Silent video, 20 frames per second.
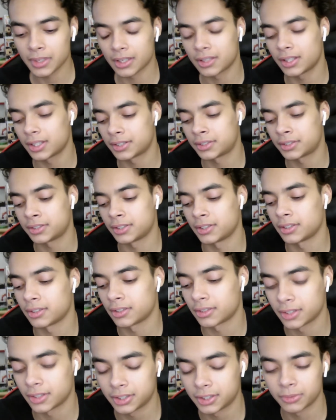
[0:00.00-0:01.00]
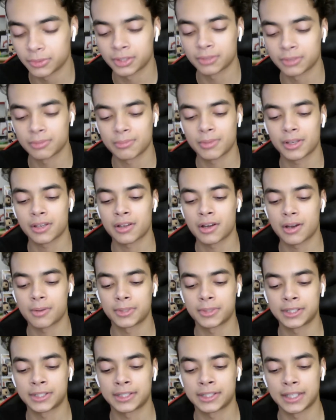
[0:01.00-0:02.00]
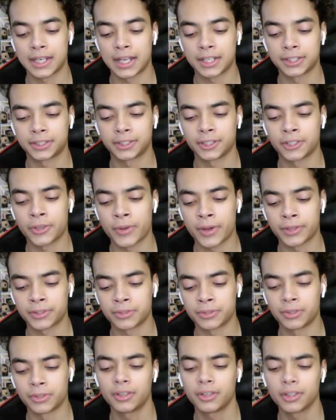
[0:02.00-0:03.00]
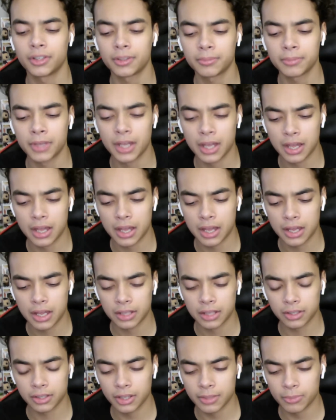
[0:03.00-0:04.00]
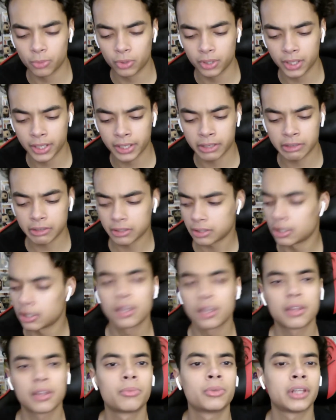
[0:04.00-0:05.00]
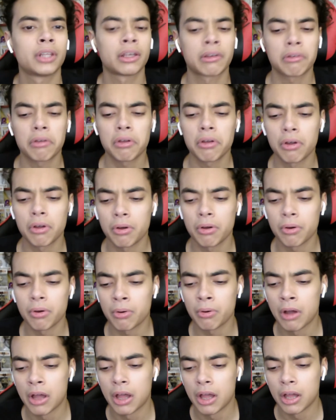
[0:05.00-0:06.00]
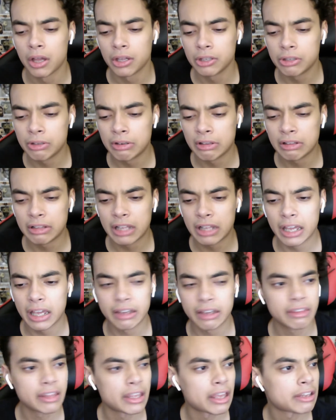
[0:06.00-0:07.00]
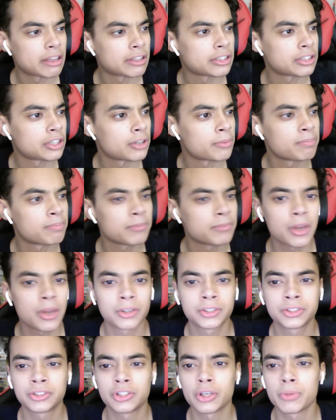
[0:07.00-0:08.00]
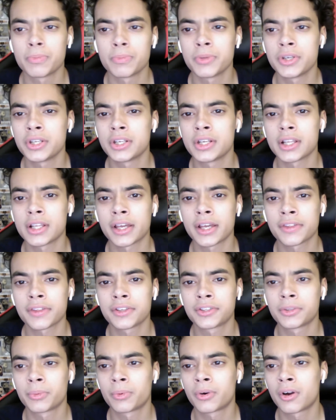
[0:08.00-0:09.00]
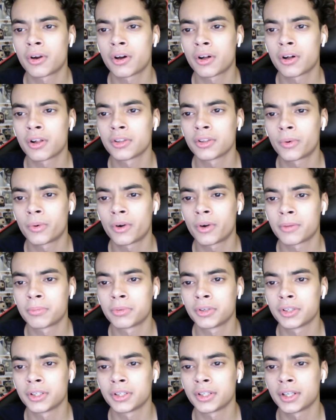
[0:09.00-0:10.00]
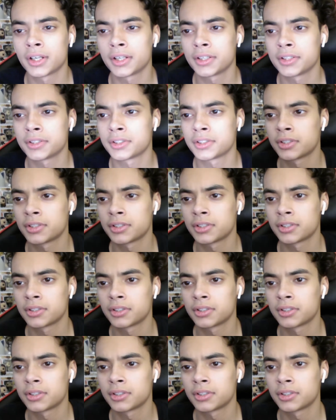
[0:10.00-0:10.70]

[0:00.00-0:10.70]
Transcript: Let's see what some of my comments said. I'll shut you out too. None of them were like, oh, you didn't like this, you're stupid, you didn't like this. They were all pretty nice.